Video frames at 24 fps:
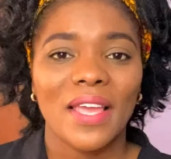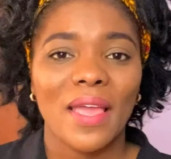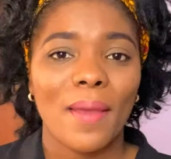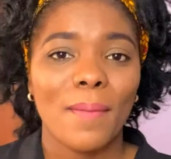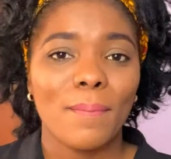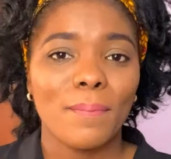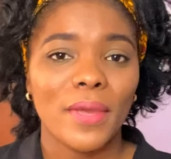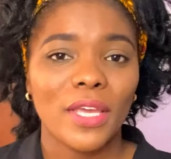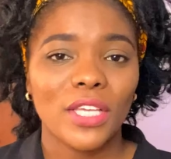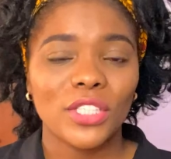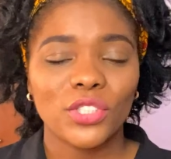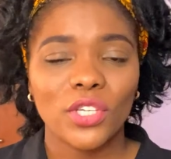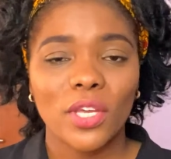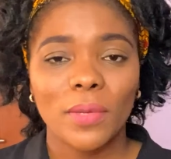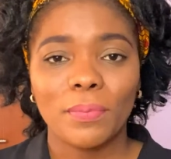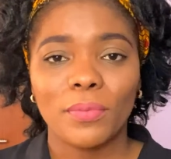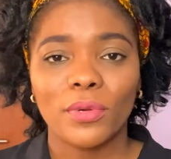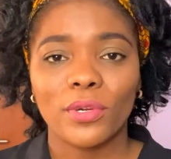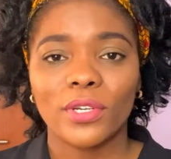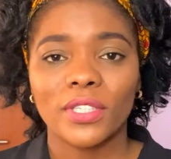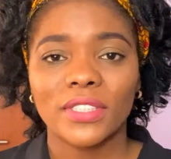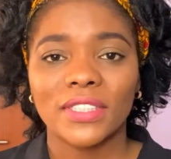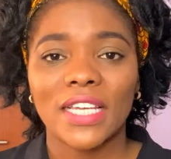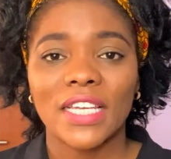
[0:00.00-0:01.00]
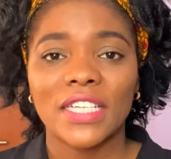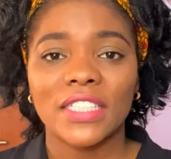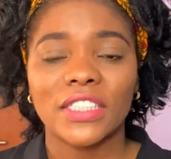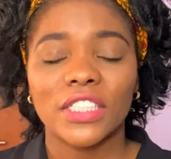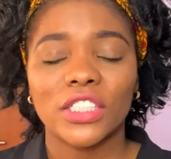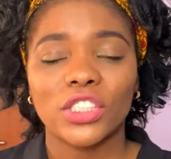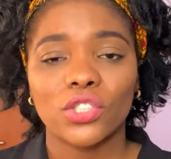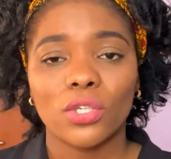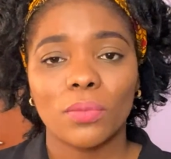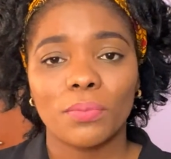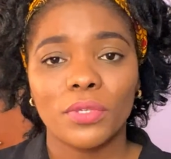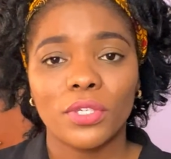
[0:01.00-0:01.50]
Benzoyl peroxide is a
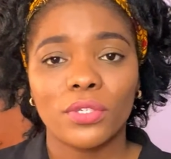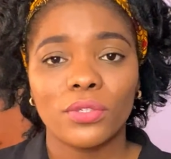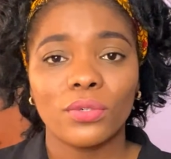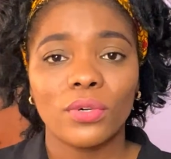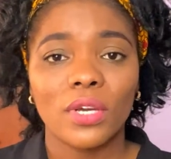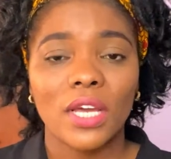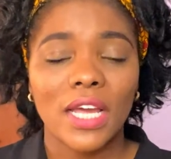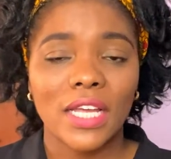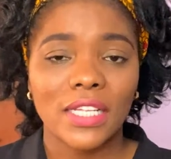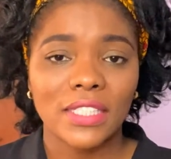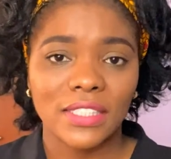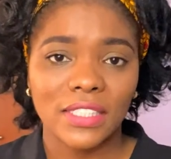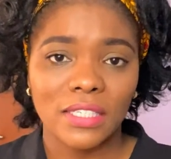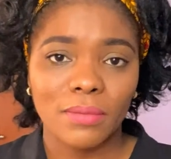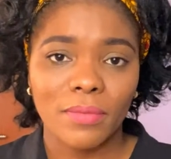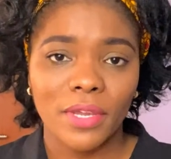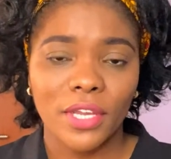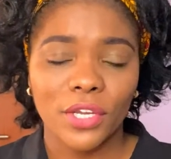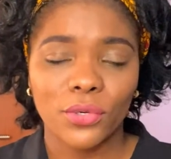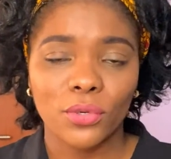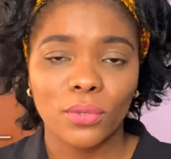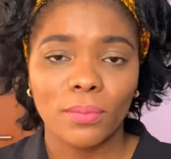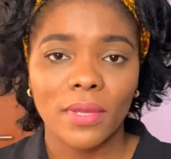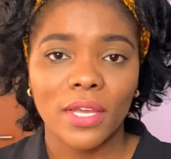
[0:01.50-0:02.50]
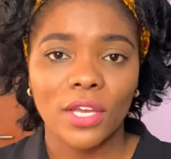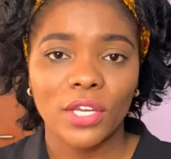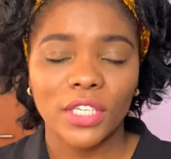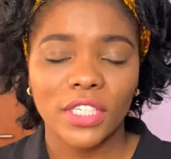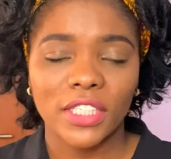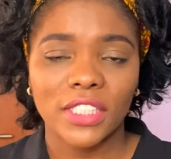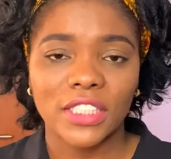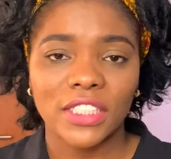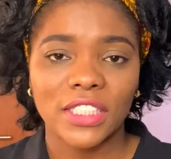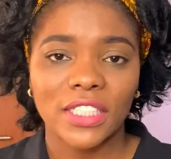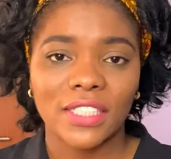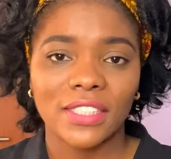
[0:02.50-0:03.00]
topical antimicrobial
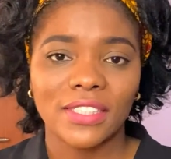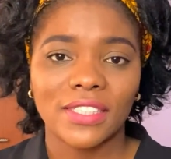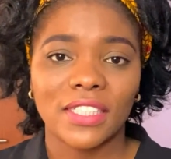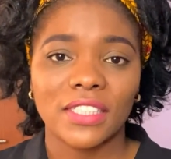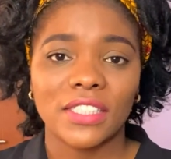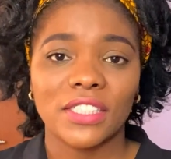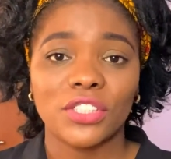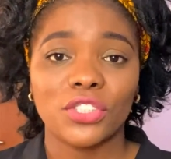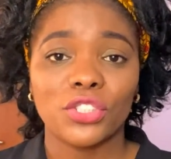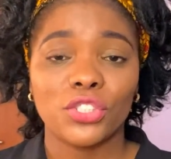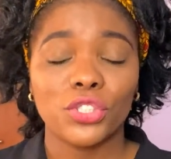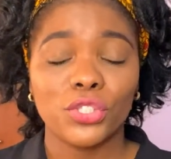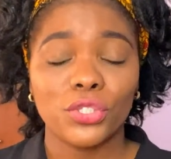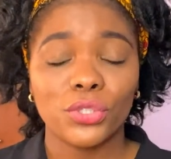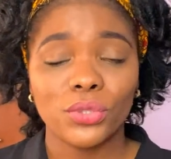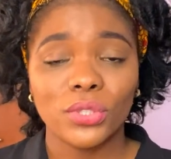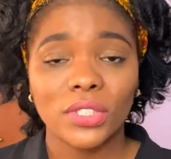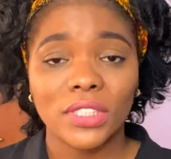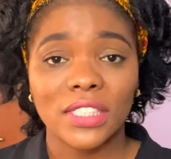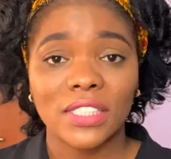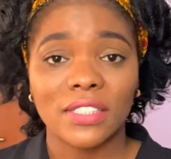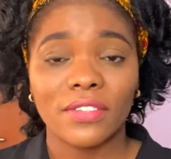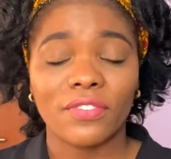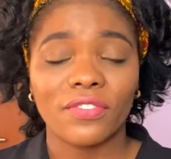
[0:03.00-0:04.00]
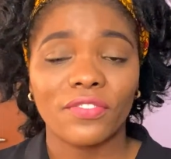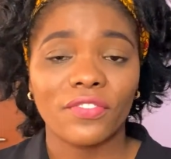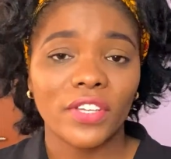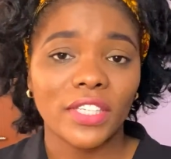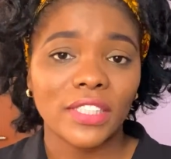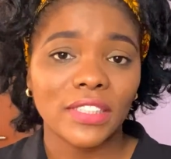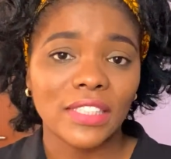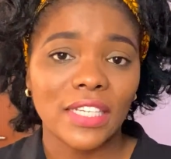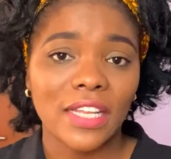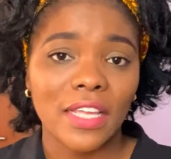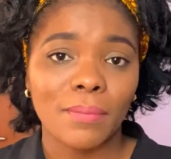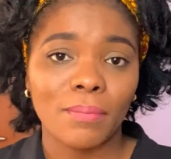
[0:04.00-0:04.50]
agent that is used in the
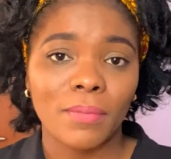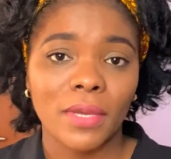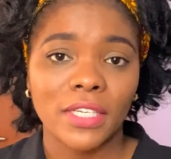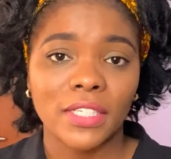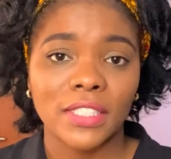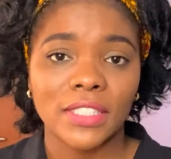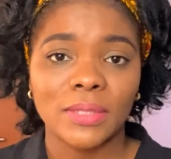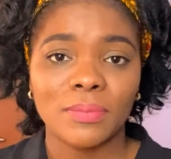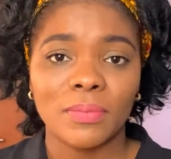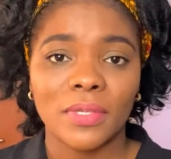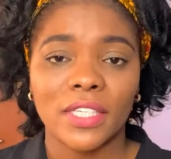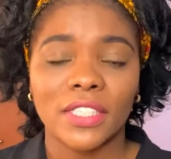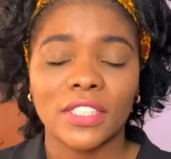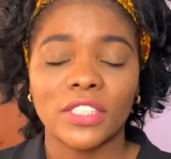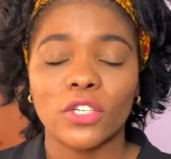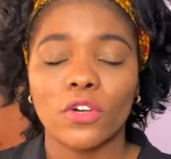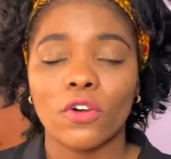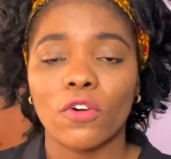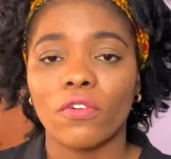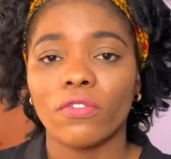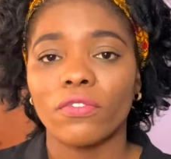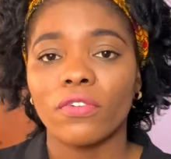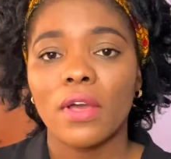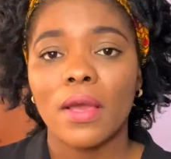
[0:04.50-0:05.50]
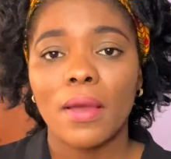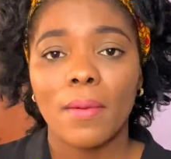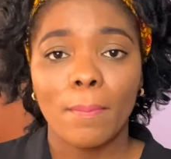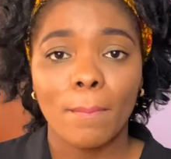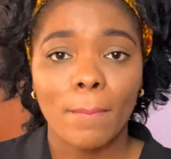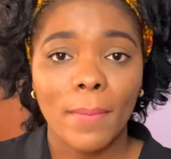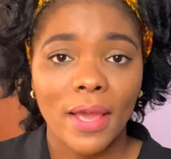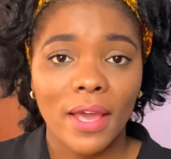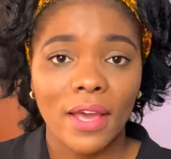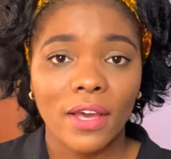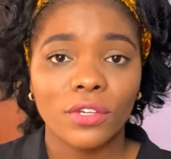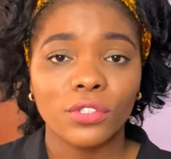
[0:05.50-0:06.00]
first-line management of
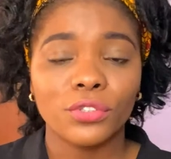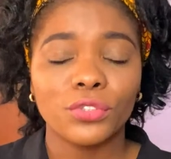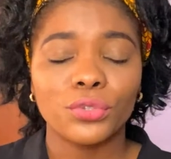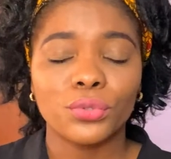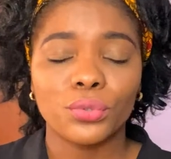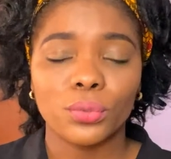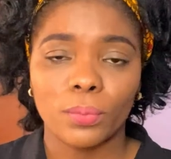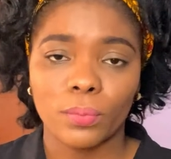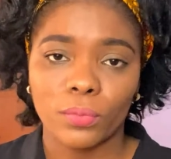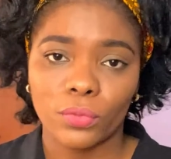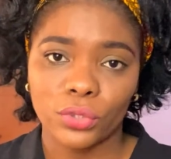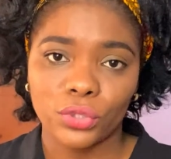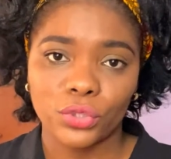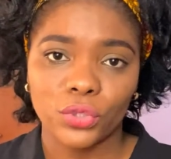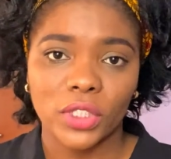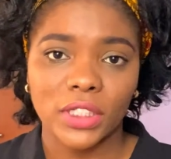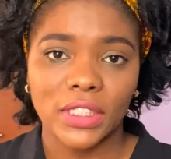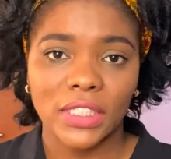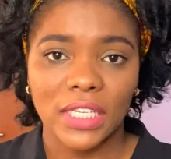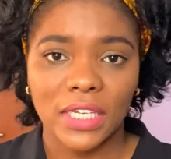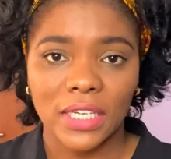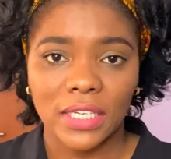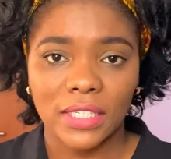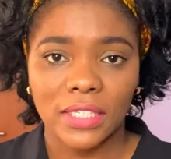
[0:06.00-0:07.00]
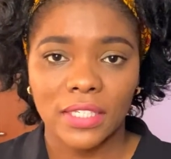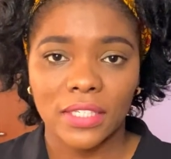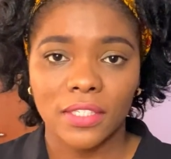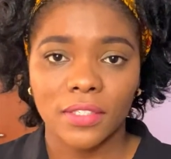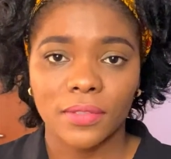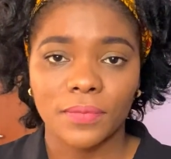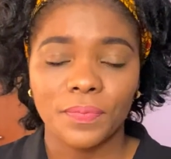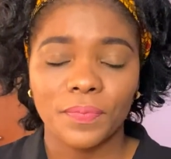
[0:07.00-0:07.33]
mild to moderate acne.